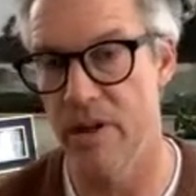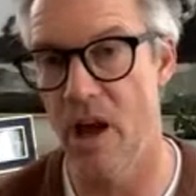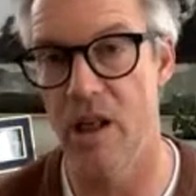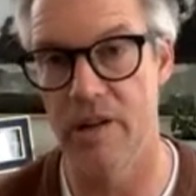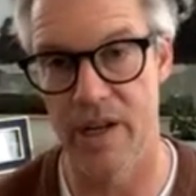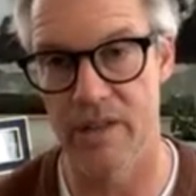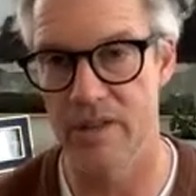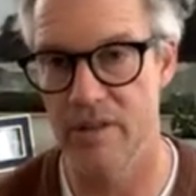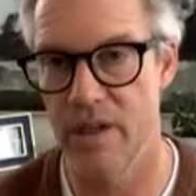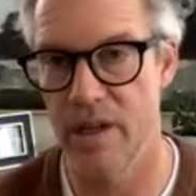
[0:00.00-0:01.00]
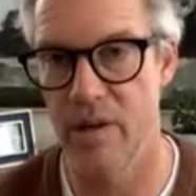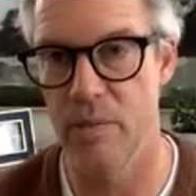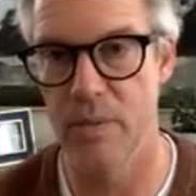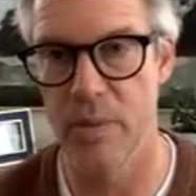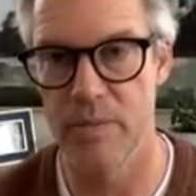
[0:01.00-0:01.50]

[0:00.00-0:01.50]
the holidays, and we